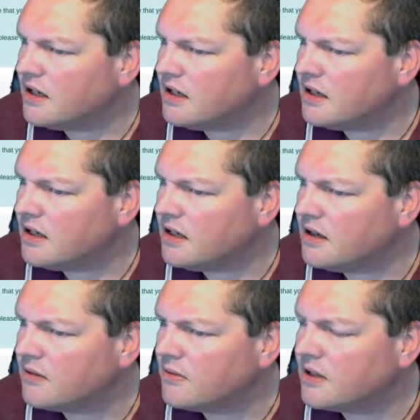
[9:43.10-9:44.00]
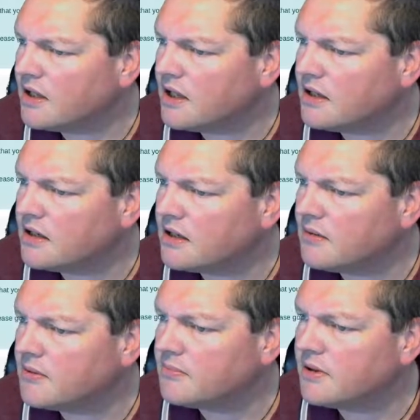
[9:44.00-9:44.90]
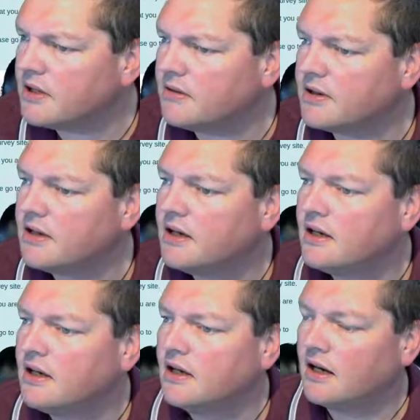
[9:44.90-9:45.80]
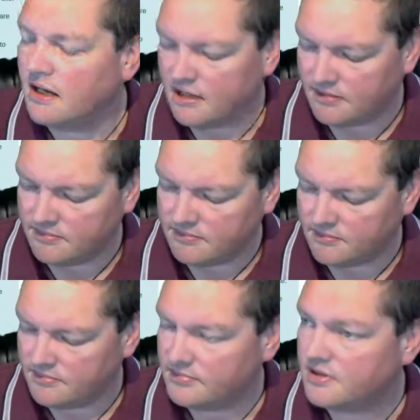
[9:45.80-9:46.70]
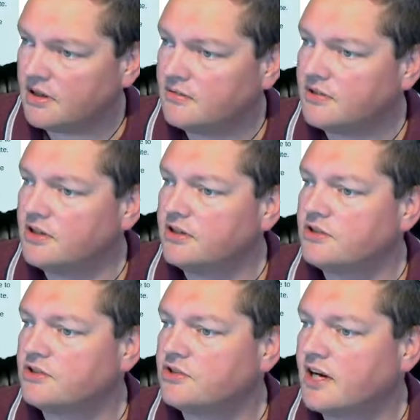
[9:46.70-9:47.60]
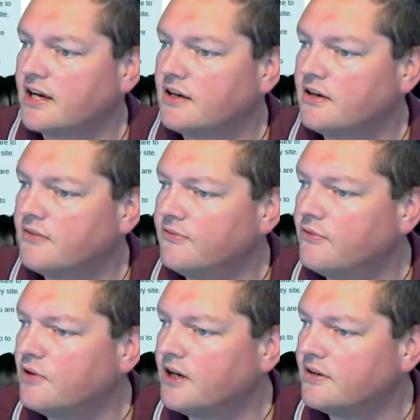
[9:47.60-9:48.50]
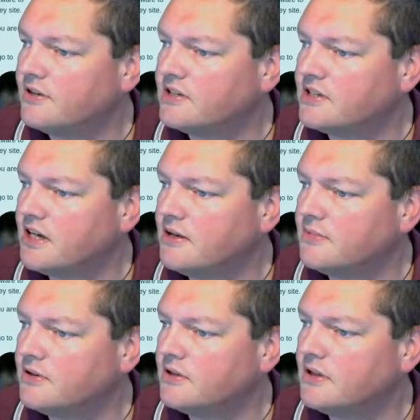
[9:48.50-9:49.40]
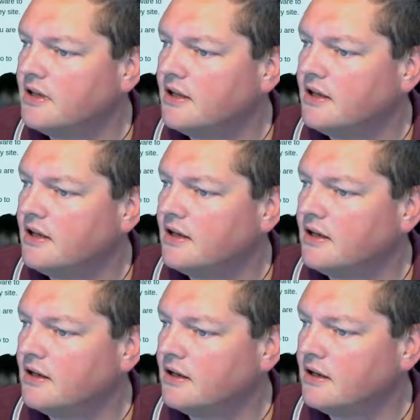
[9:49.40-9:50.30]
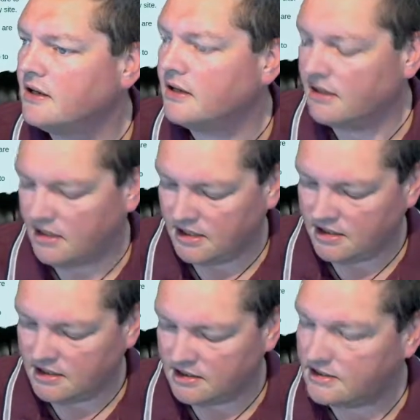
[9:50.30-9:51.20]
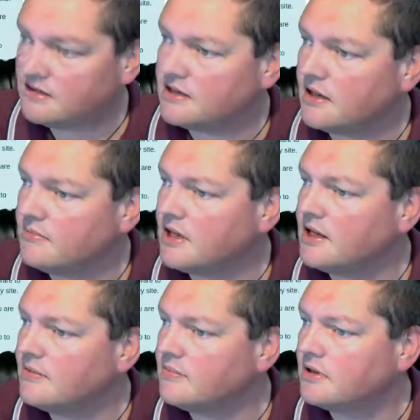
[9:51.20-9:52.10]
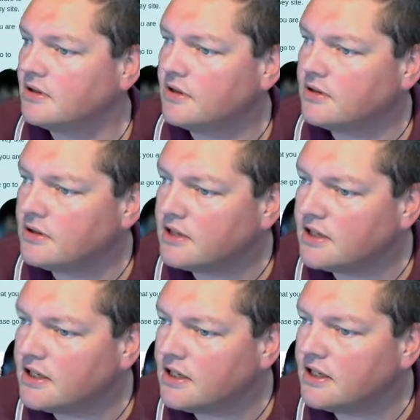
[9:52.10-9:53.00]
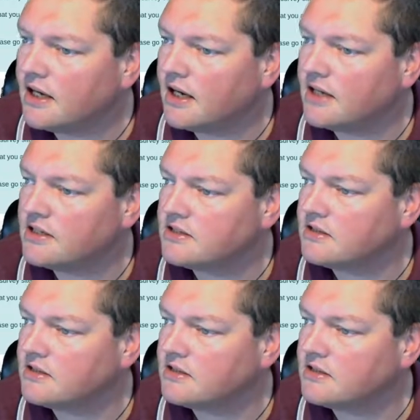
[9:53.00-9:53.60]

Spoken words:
did not want that to come up. But anyway, I'm going to just track 400 stable and same name locally as